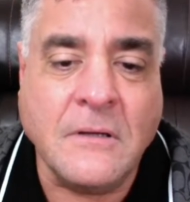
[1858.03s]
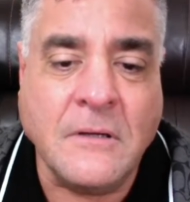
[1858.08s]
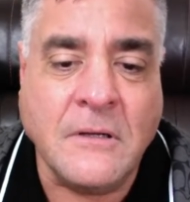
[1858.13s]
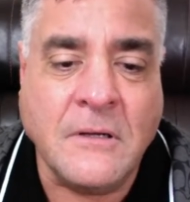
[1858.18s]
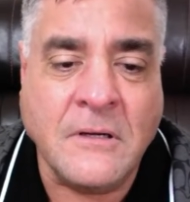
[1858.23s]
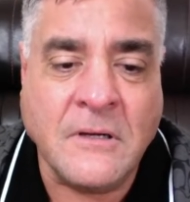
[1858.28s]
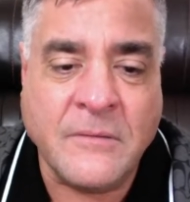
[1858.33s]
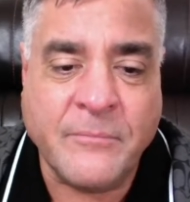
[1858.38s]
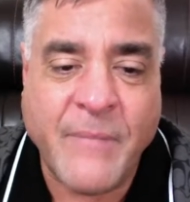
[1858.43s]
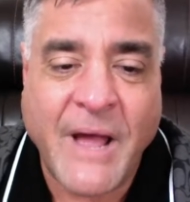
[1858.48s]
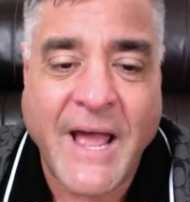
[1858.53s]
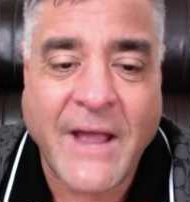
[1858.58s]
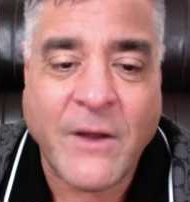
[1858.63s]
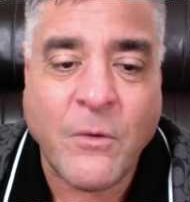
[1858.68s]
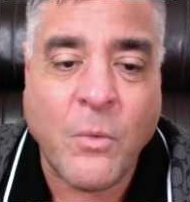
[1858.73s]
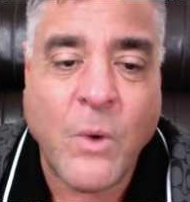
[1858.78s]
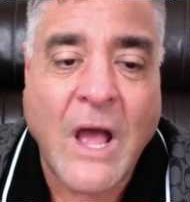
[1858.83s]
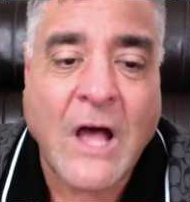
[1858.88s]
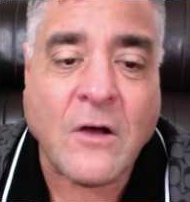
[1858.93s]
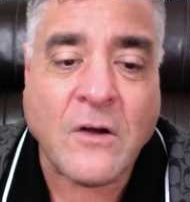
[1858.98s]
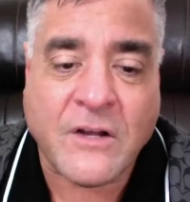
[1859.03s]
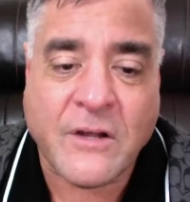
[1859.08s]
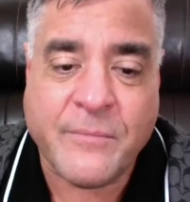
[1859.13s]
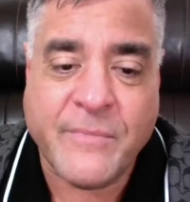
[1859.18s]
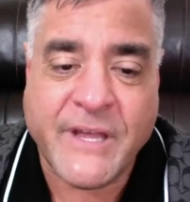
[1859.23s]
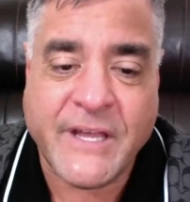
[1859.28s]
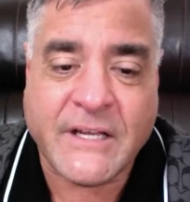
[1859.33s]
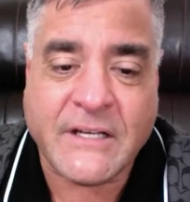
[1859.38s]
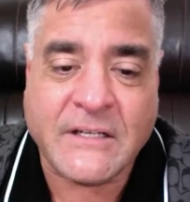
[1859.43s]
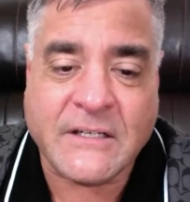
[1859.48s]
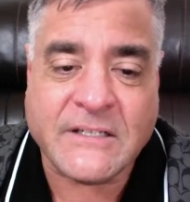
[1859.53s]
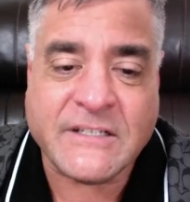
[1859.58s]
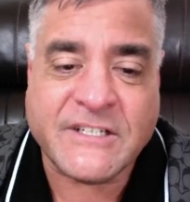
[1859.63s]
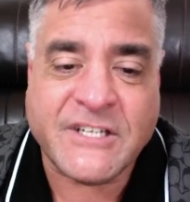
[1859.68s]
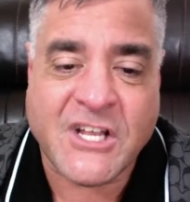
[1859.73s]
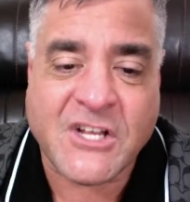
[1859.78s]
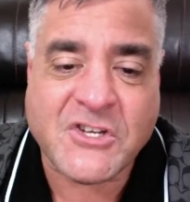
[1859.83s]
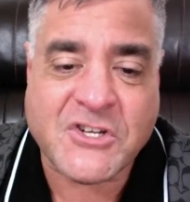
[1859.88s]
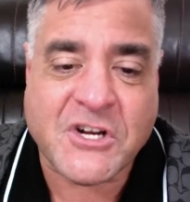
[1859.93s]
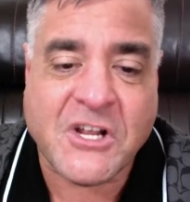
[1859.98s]
by welcoming
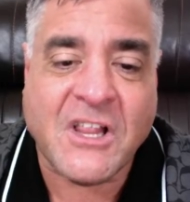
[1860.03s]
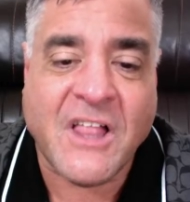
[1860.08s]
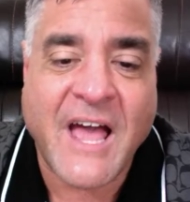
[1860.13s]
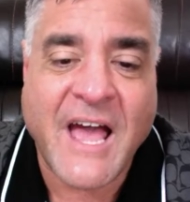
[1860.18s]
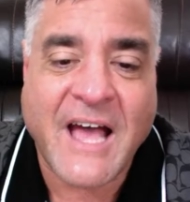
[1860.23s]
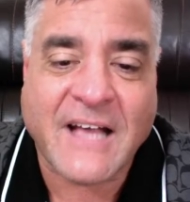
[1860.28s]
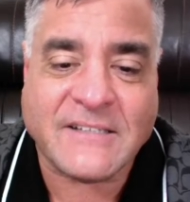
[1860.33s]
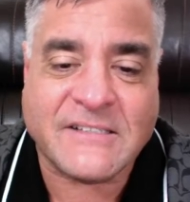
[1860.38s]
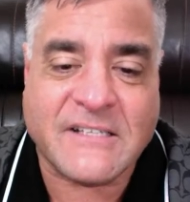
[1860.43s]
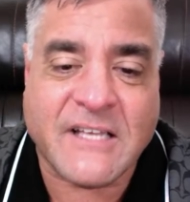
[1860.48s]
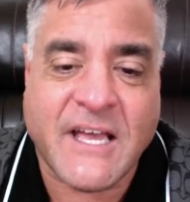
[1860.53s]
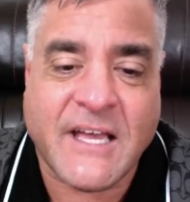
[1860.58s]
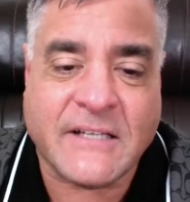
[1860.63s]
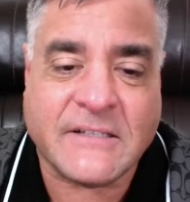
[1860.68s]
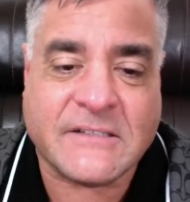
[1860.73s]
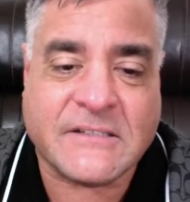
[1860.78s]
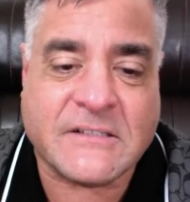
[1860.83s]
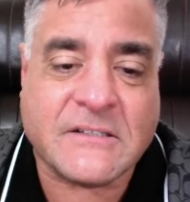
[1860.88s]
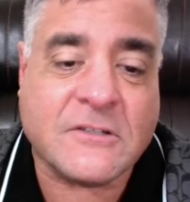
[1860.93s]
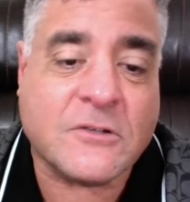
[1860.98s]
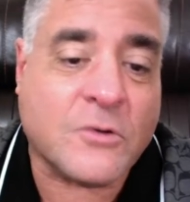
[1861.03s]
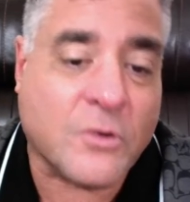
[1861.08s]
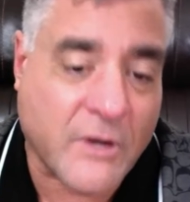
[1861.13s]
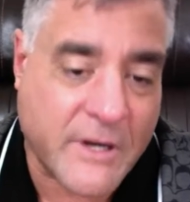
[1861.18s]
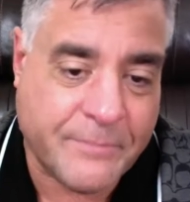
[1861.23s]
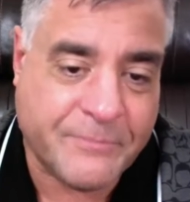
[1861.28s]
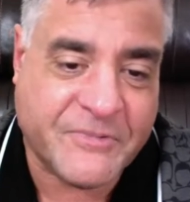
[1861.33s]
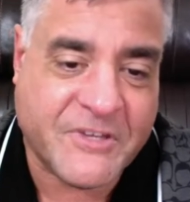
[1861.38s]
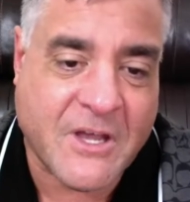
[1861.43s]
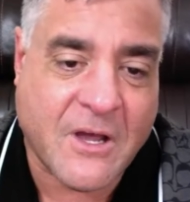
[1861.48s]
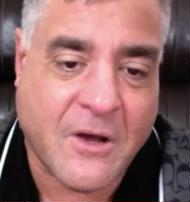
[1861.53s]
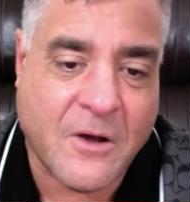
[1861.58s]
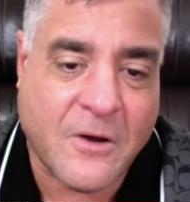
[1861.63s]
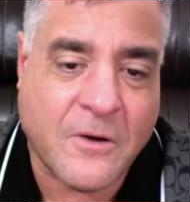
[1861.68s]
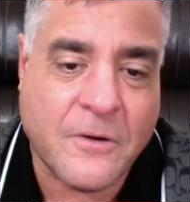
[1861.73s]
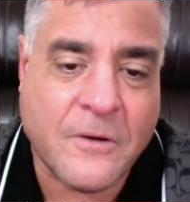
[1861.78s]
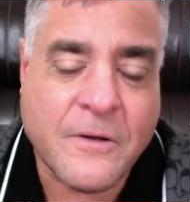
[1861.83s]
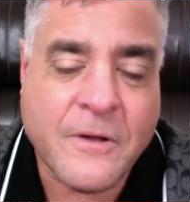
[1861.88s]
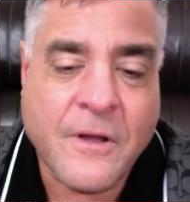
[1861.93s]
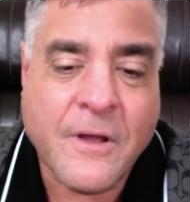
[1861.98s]
digital assets,
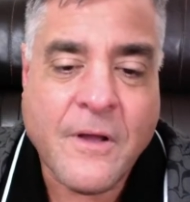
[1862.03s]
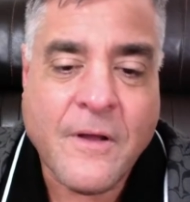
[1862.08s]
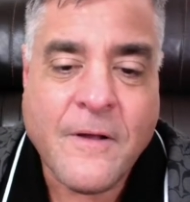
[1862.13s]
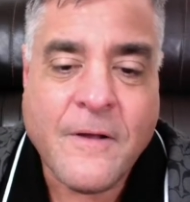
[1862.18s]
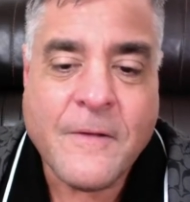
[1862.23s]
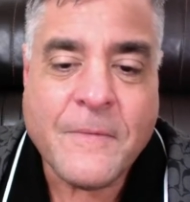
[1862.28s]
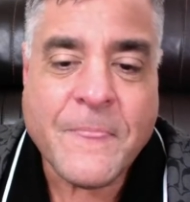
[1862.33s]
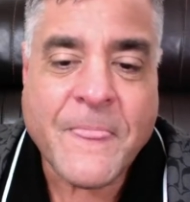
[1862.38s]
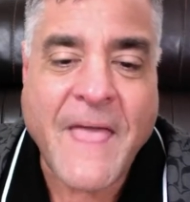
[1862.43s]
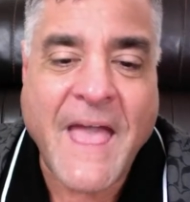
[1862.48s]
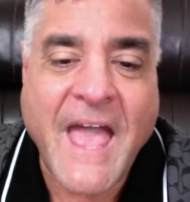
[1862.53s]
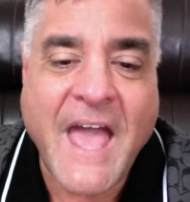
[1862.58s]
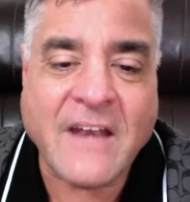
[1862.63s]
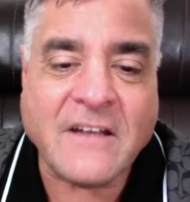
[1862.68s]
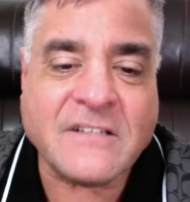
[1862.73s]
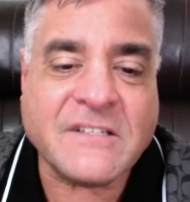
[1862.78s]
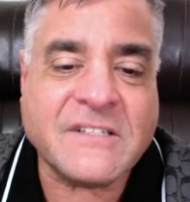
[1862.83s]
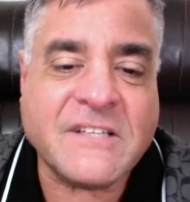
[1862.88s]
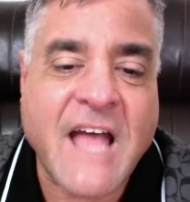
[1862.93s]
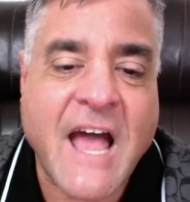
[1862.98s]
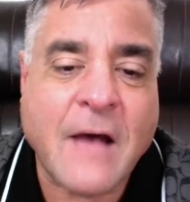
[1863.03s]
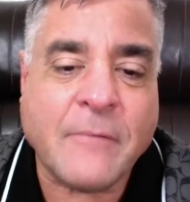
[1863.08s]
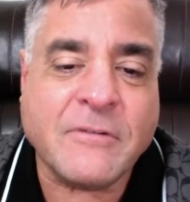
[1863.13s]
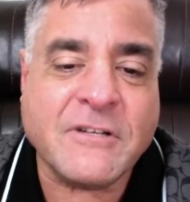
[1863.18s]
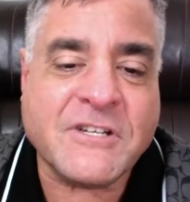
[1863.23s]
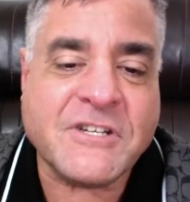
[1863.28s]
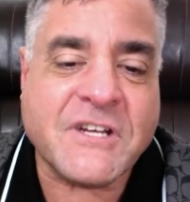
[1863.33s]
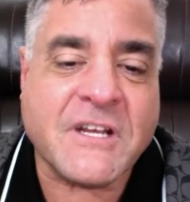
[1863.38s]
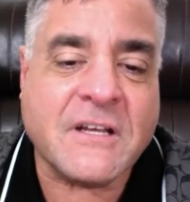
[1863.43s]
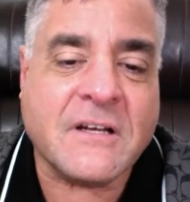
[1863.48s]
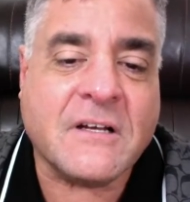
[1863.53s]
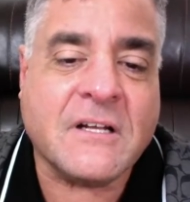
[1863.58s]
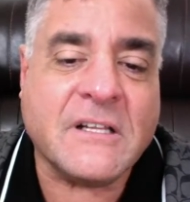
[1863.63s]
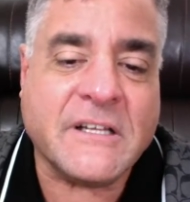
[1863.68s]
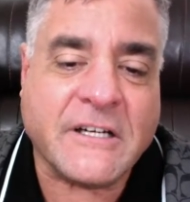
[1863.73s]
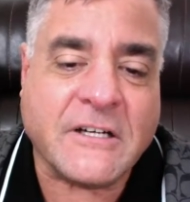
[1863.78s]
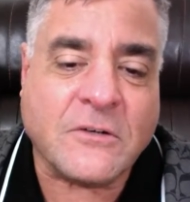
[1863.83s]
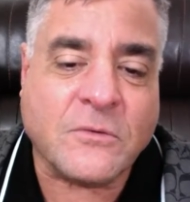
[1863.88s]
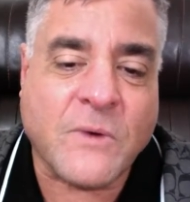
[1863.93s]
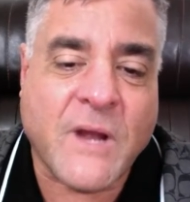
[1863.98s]
crypto, and establishing
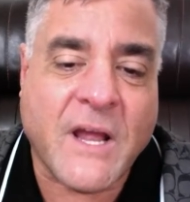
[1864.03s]
clear